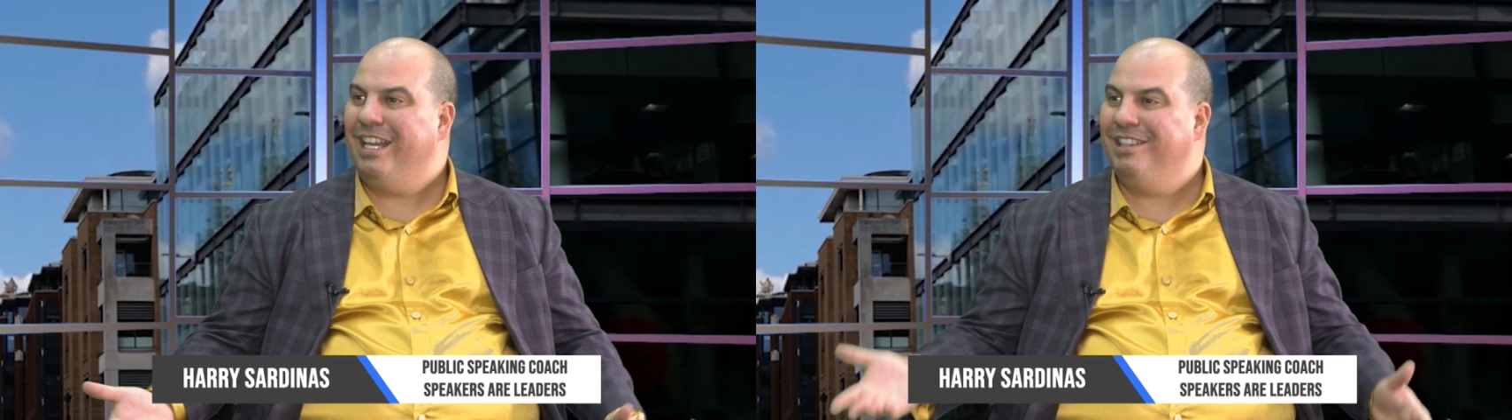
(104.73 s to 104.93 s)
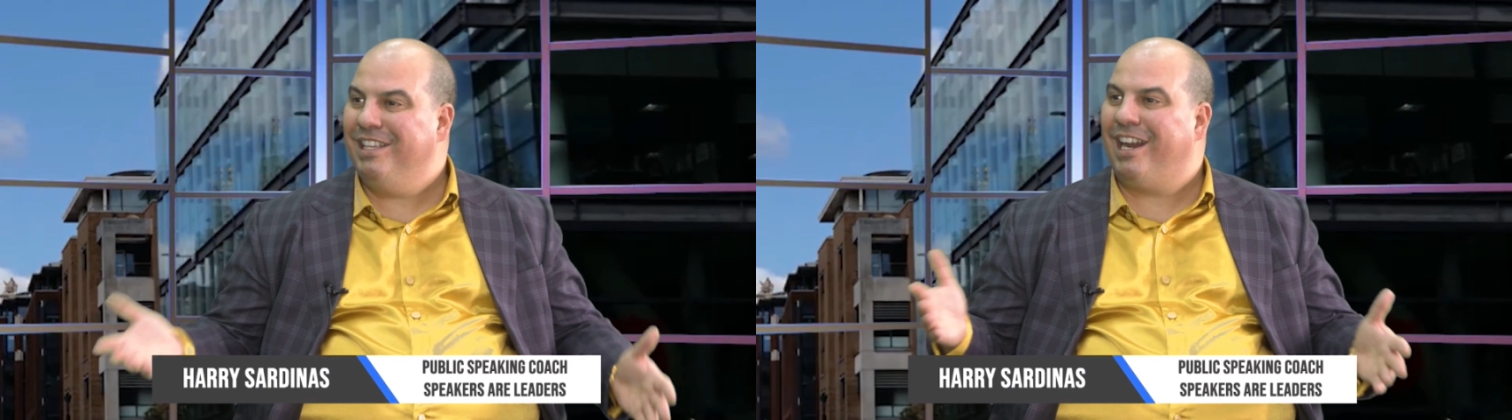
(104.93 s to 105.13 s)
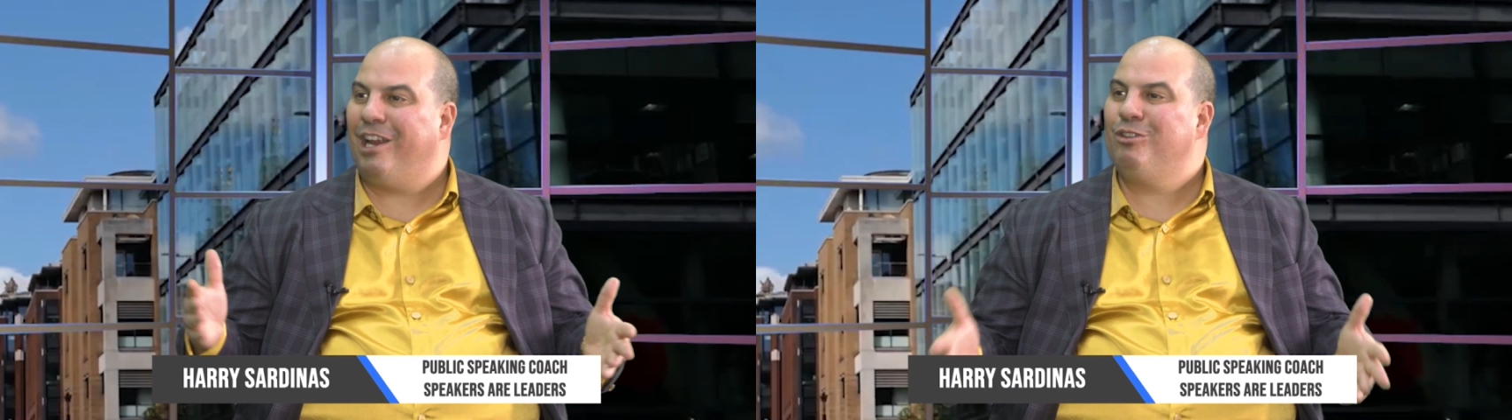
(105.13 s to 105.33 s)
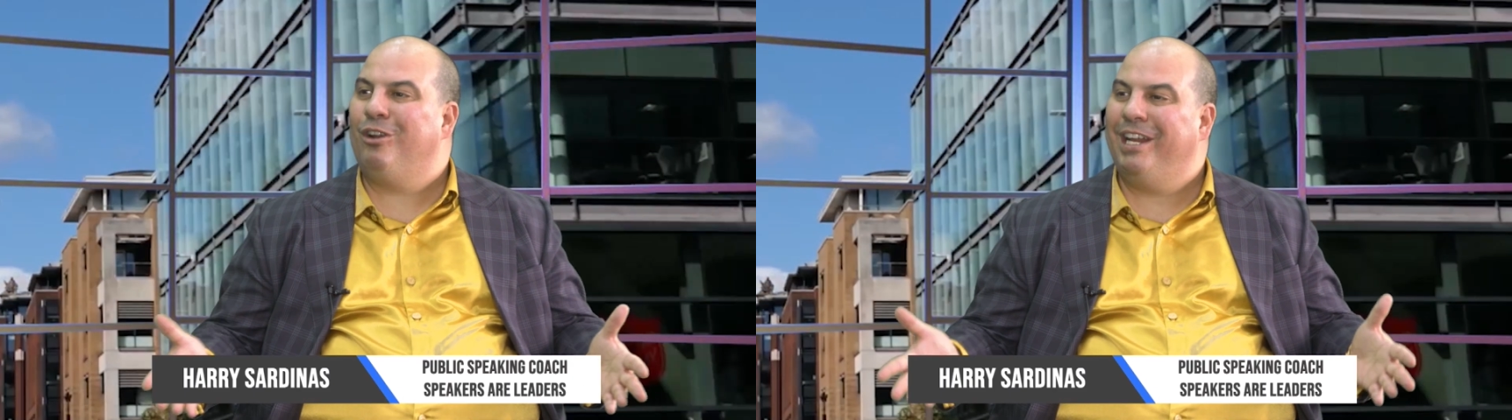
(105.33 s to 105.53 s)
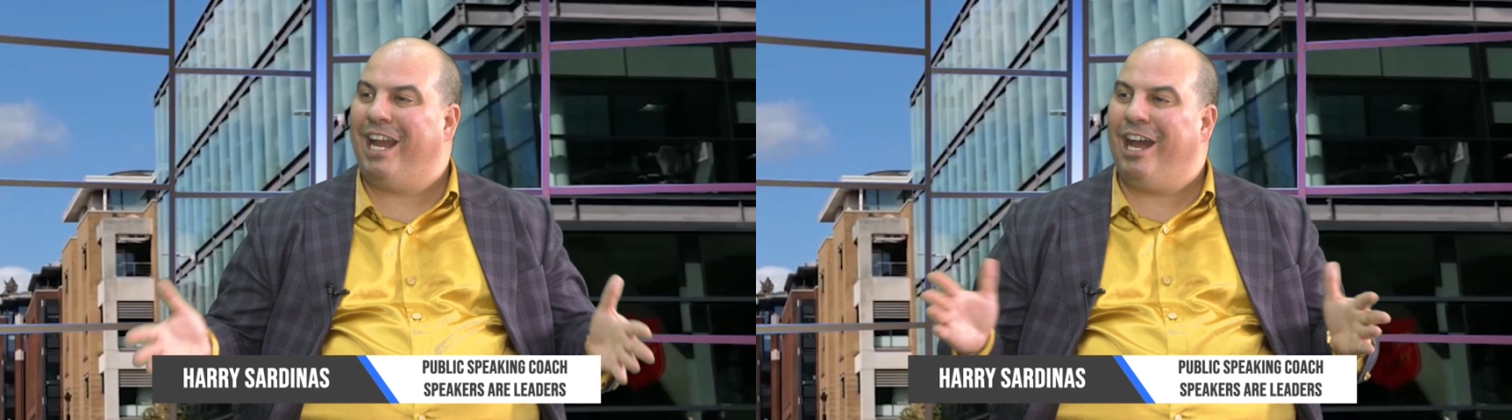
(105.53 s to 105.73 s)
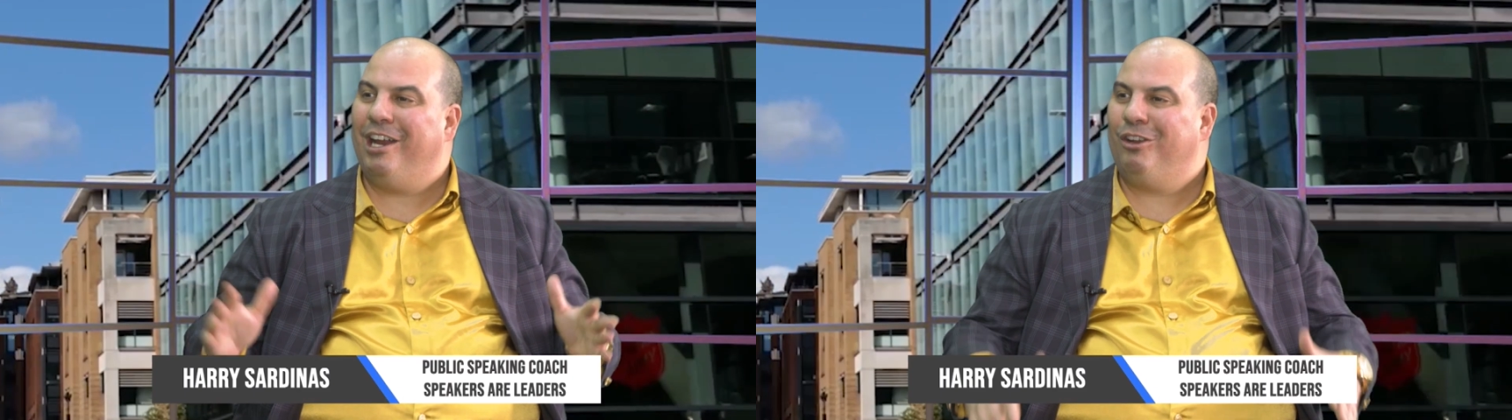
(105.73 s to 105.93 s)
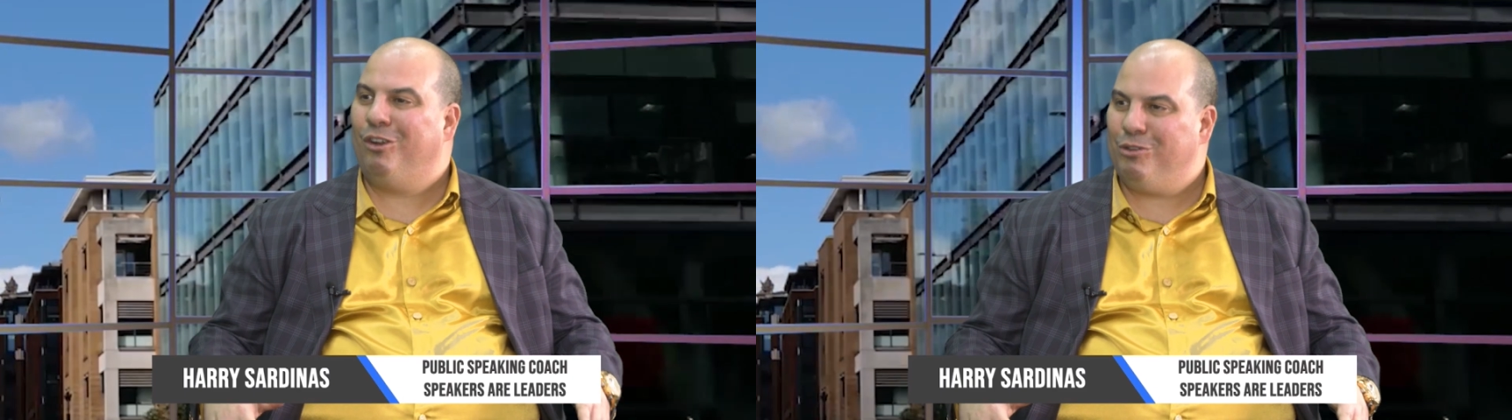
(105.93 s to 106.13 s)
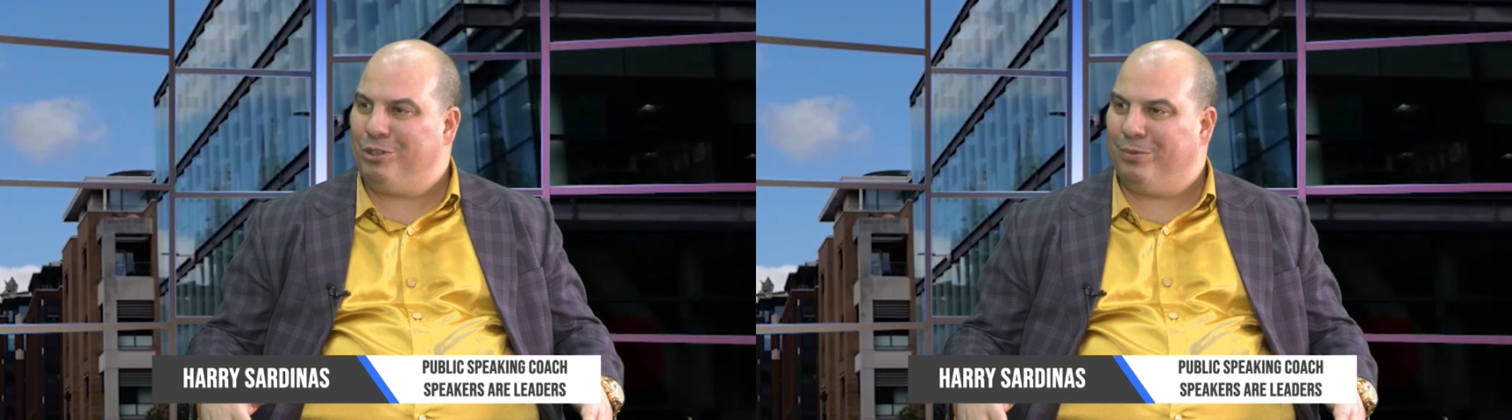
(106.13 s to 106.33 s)
if they actually are
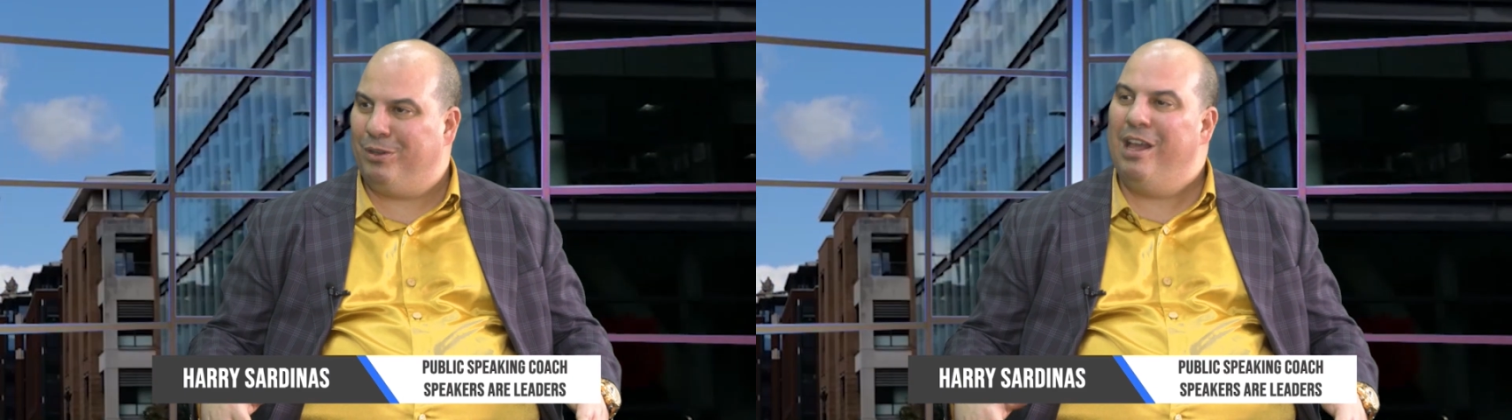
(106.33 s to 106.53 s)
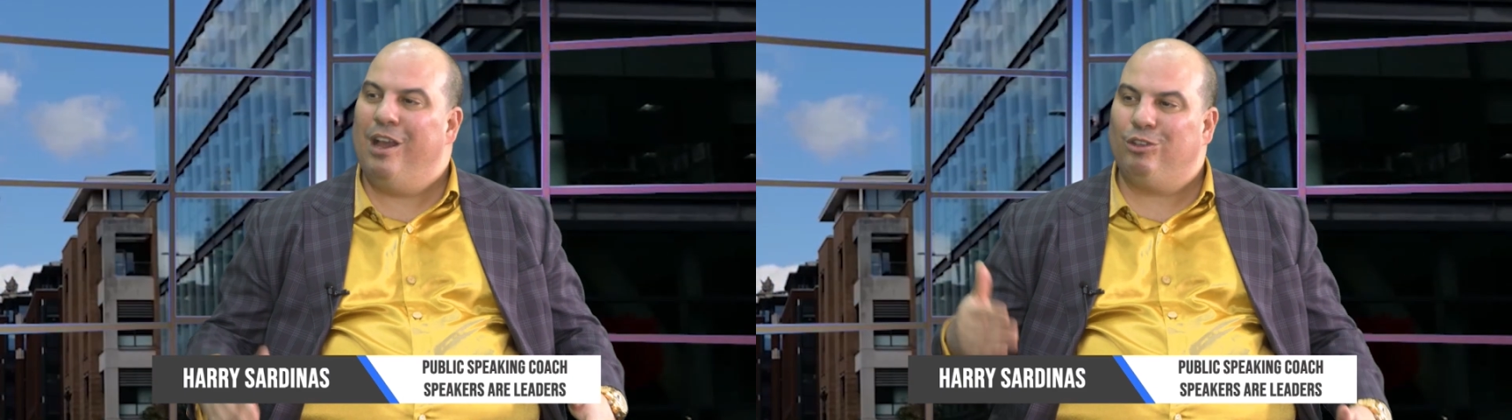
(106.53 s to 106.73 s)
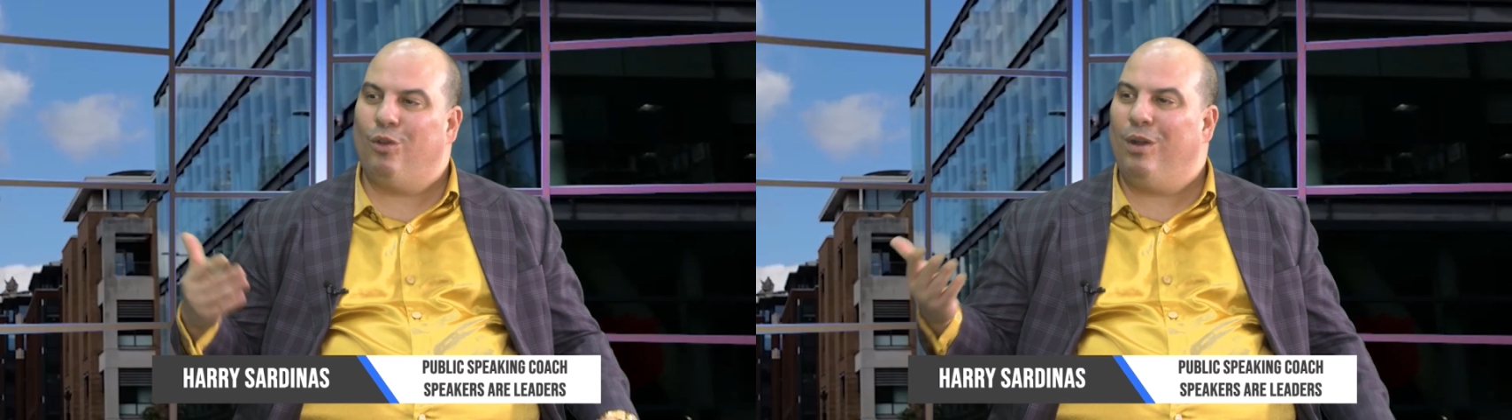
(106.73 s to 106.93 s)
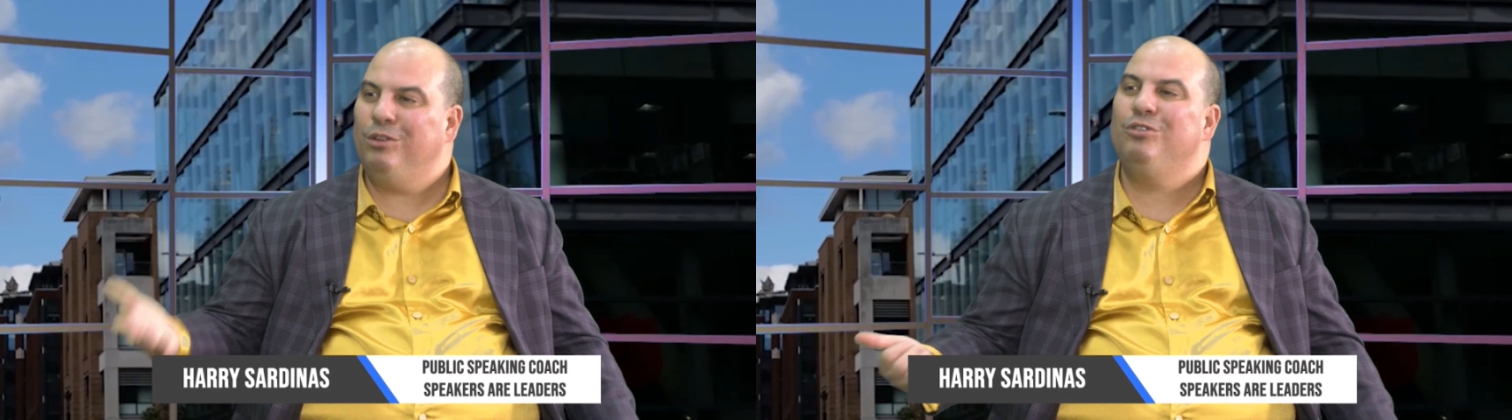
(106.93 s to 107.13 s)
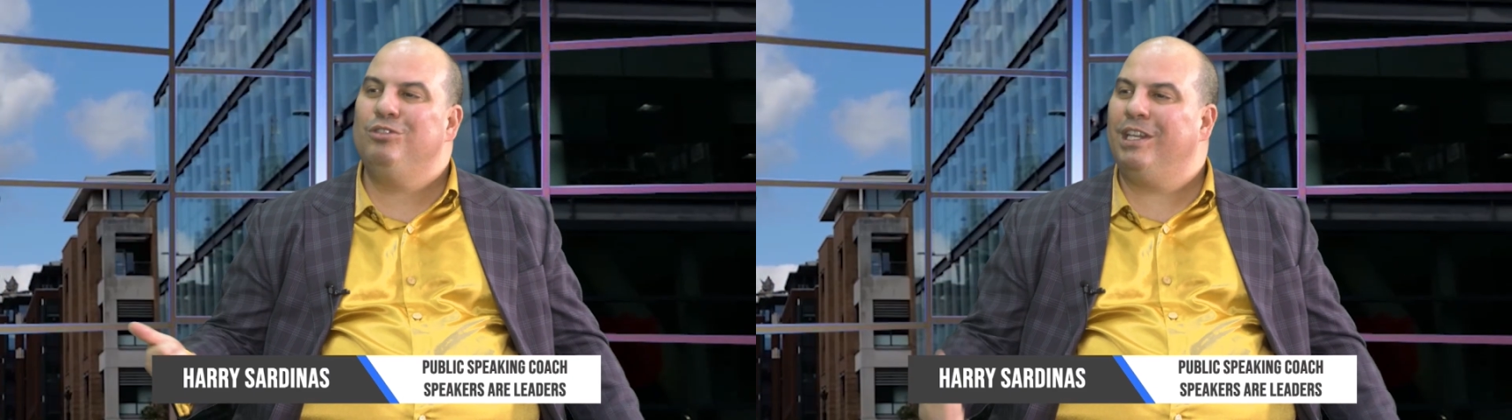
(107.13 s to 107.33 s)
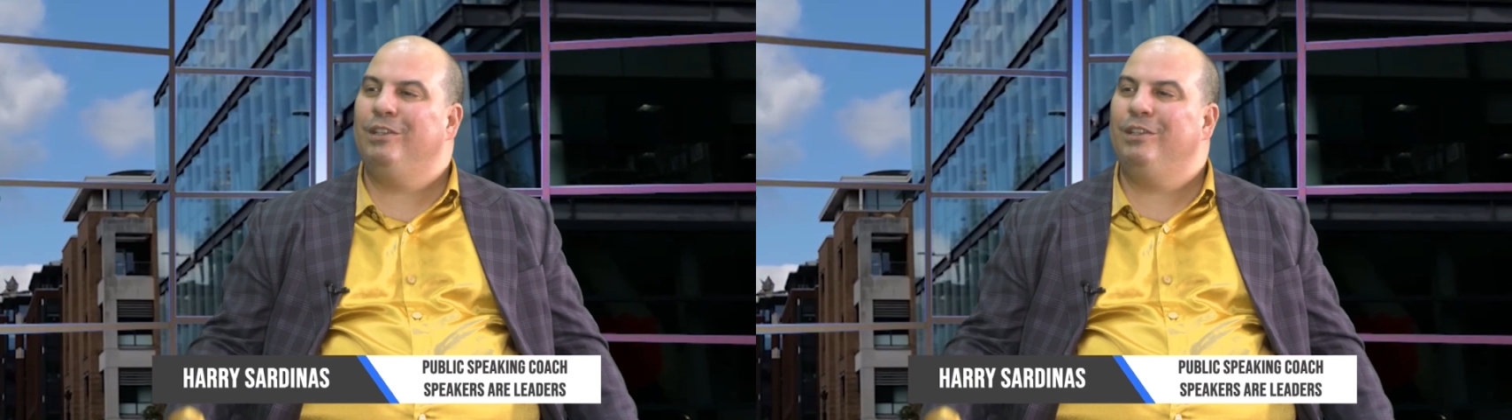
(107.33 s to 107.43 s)
coachable. So what do you say